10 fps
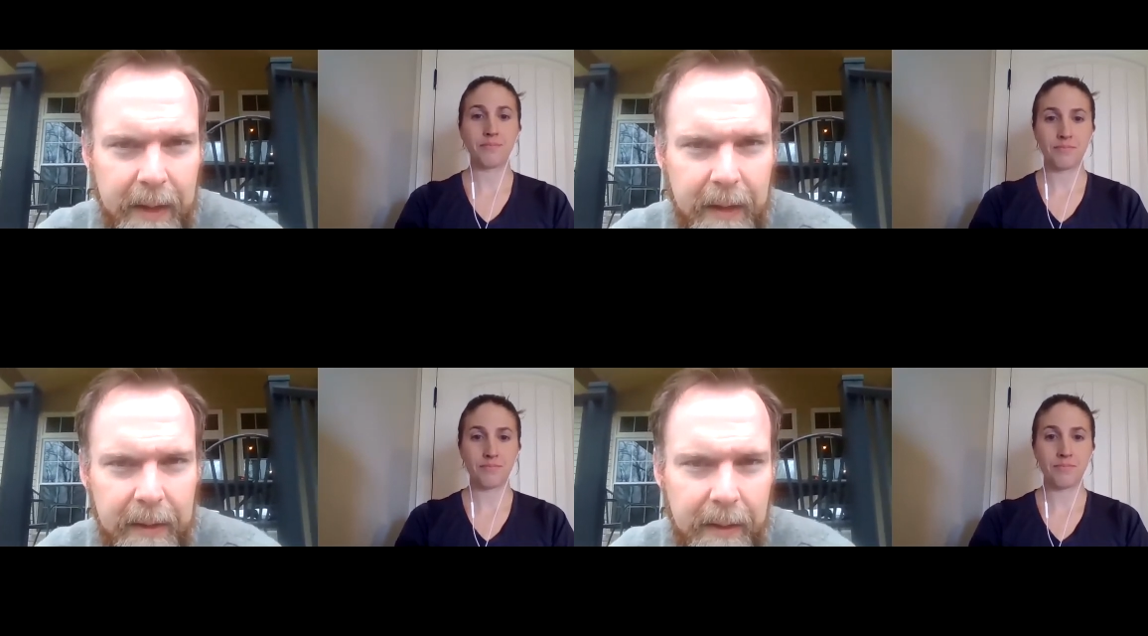
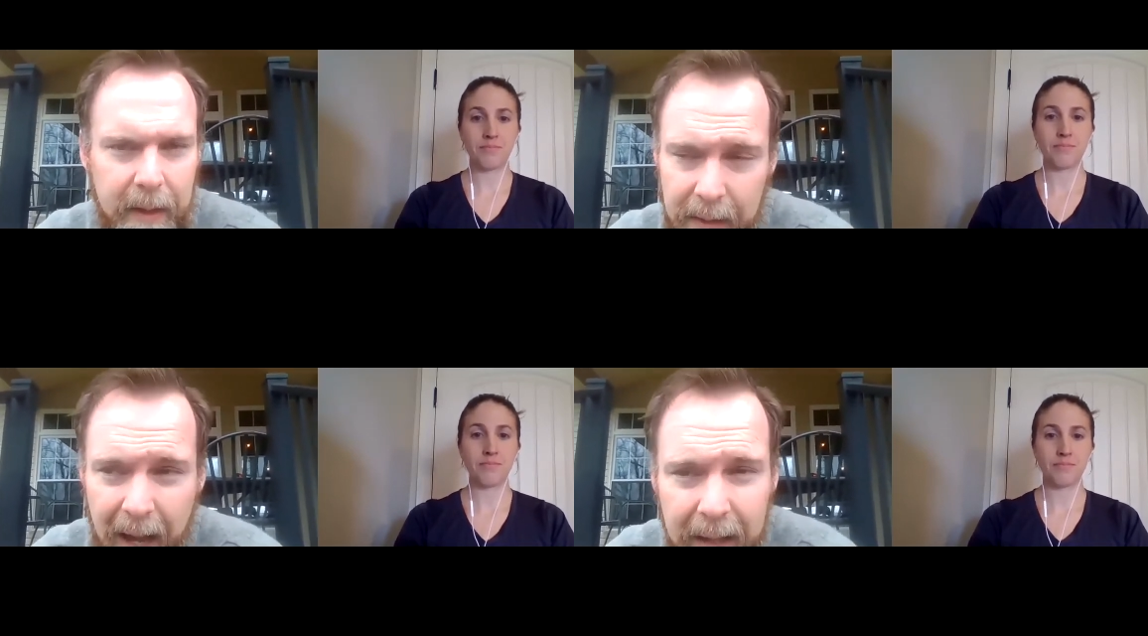Speaker 1: And there's
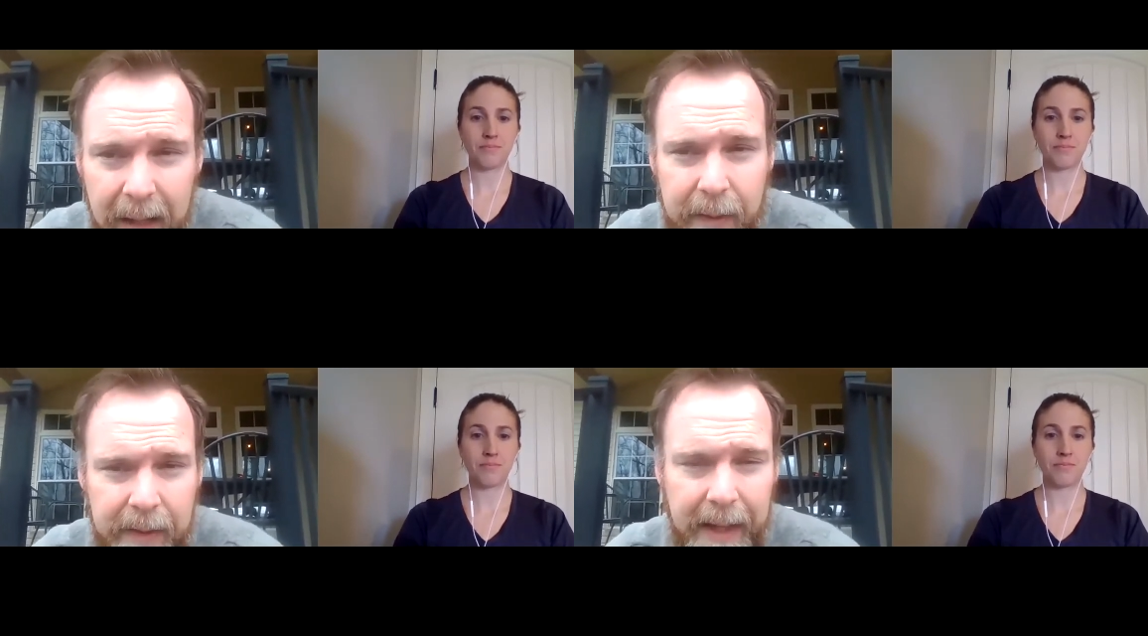a lot of
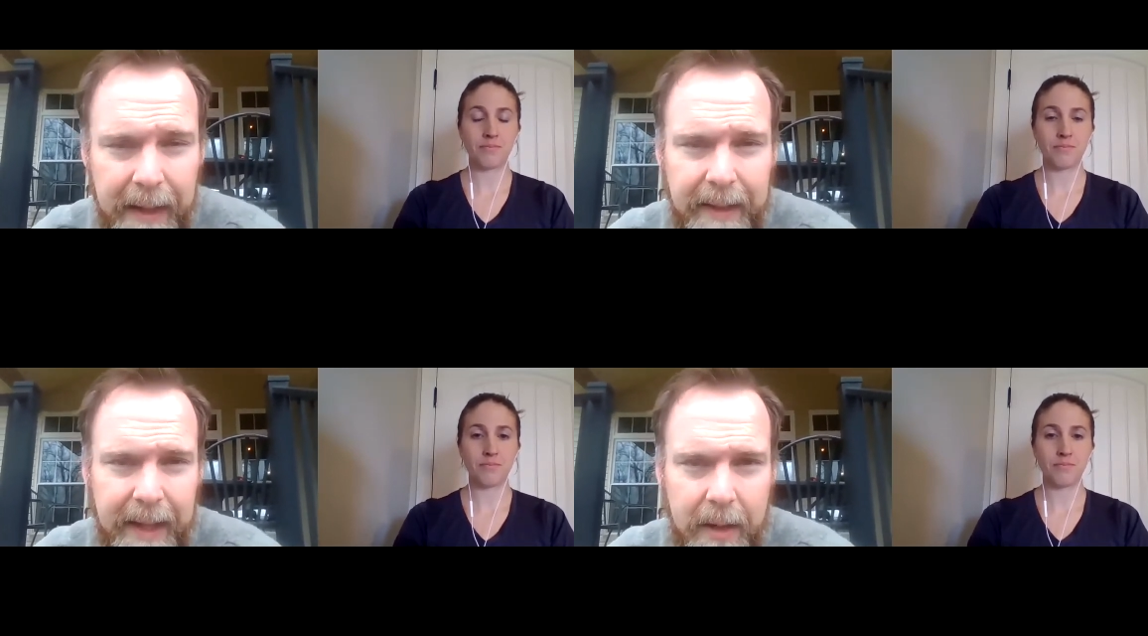different
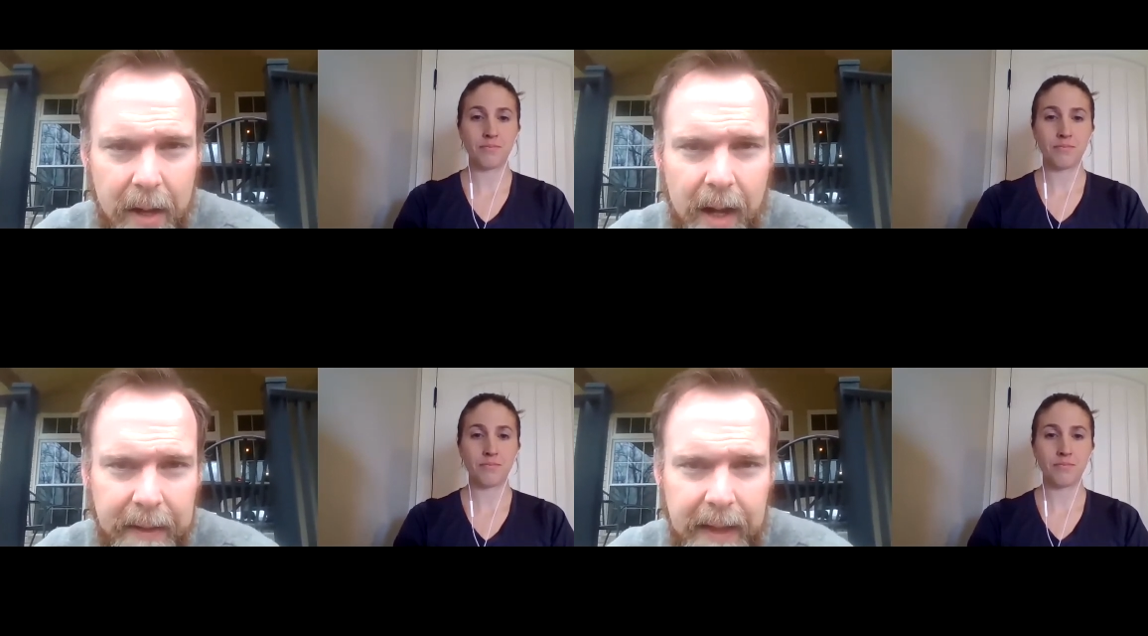things that can
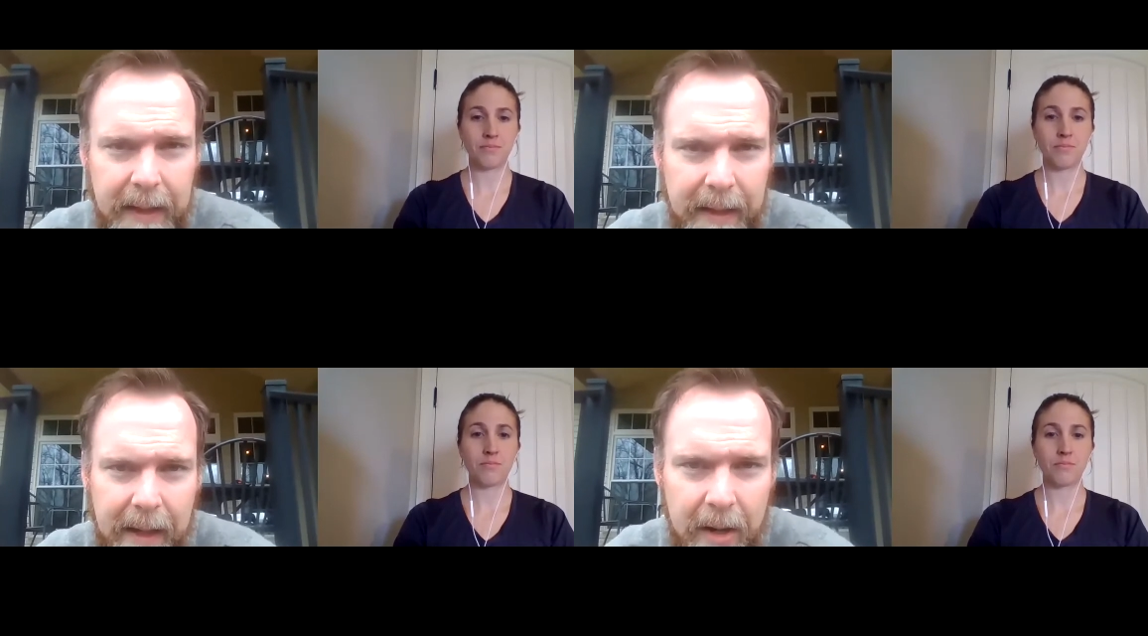cause
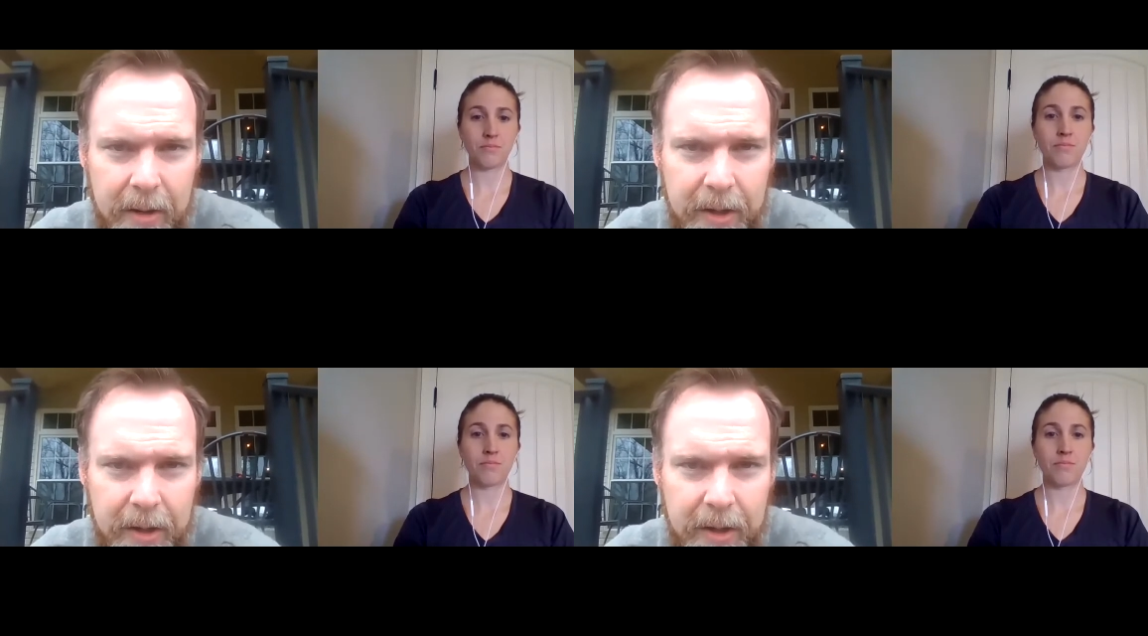it that aren't